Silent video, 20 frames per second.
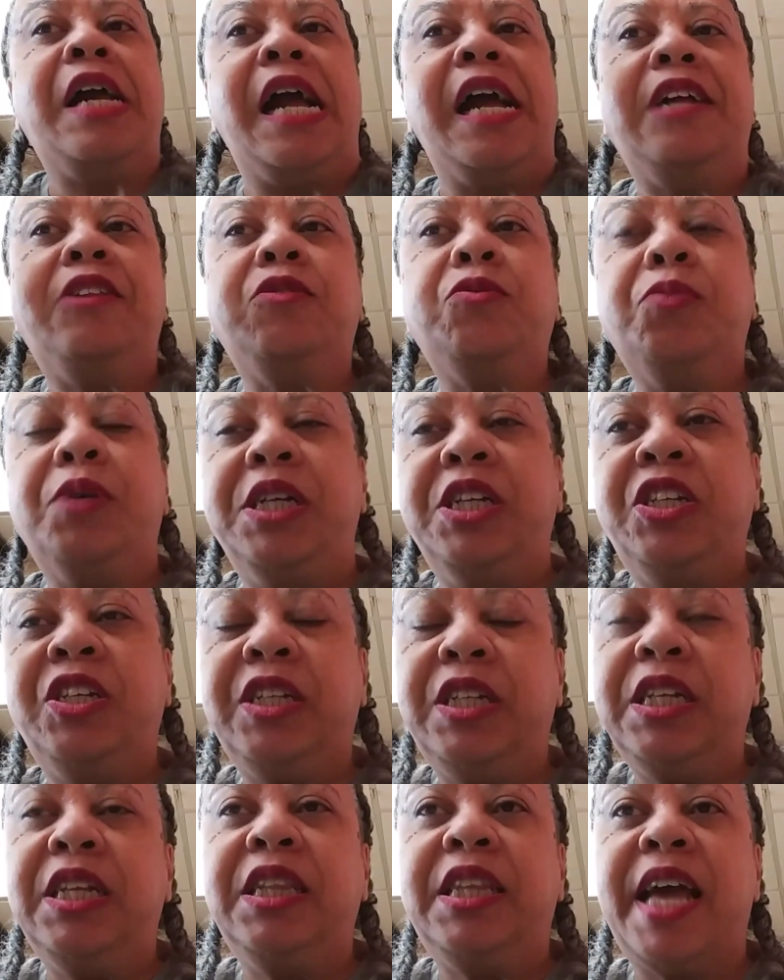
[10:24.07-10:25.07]
And the way
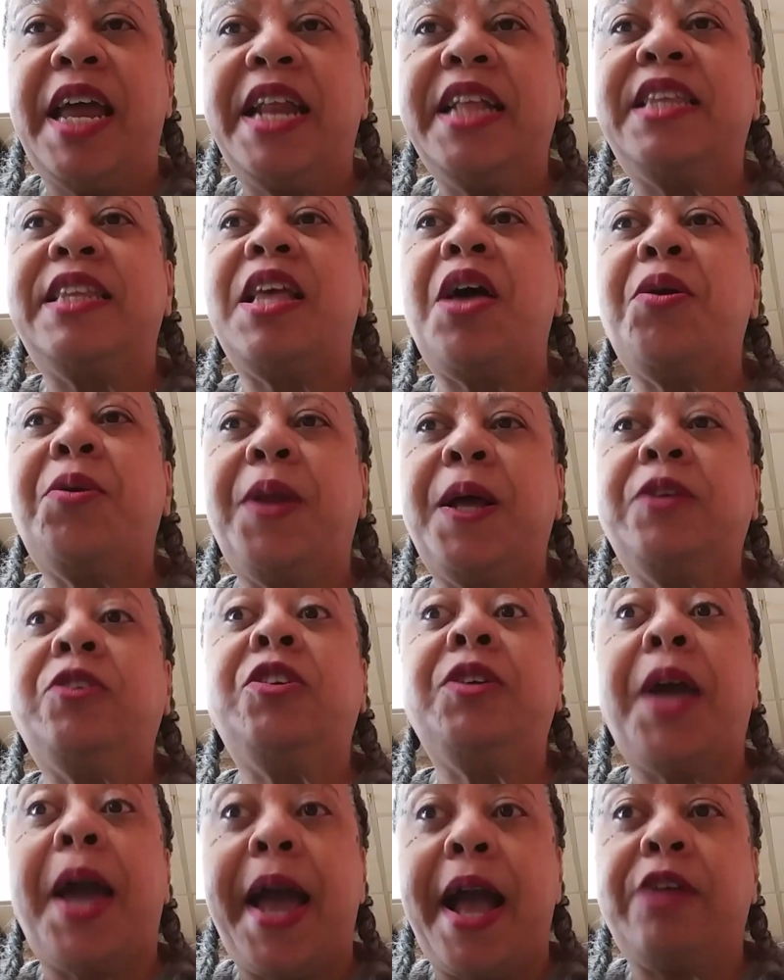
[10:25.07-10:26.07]
she did that, it sounded like
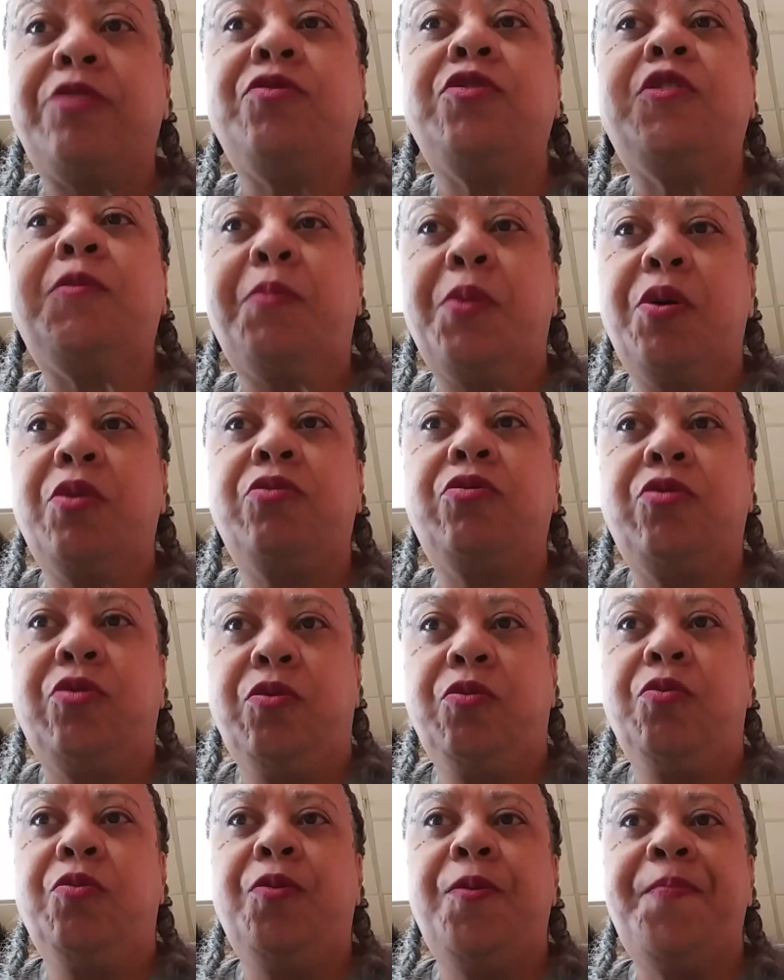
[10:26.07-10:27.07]
she actually spoke
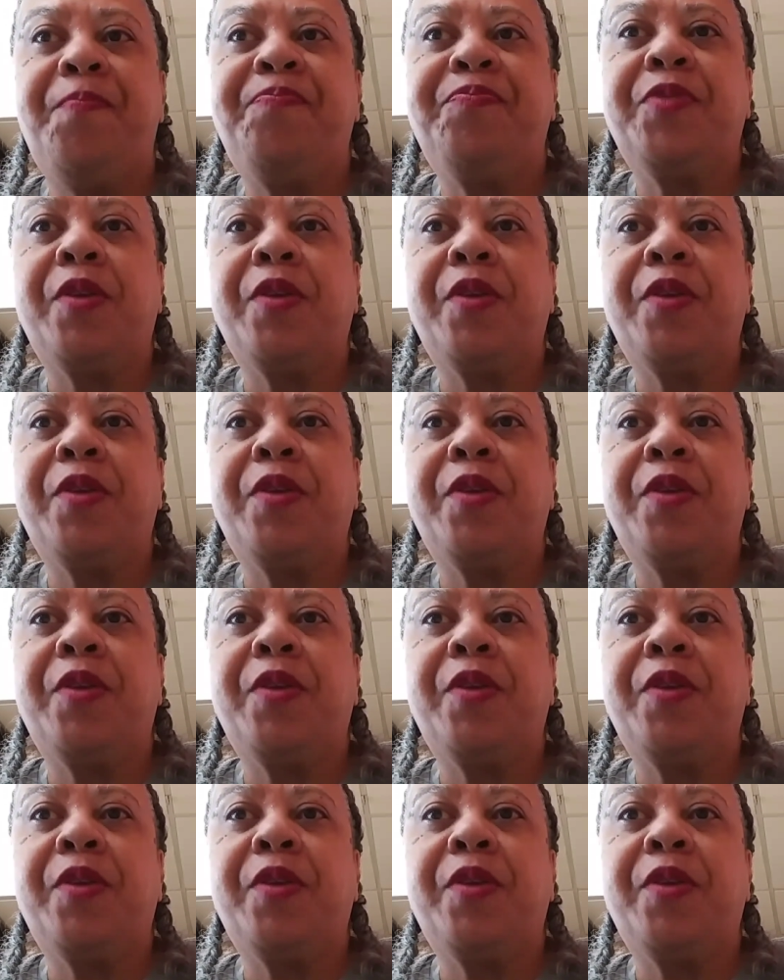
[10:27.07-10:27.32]
to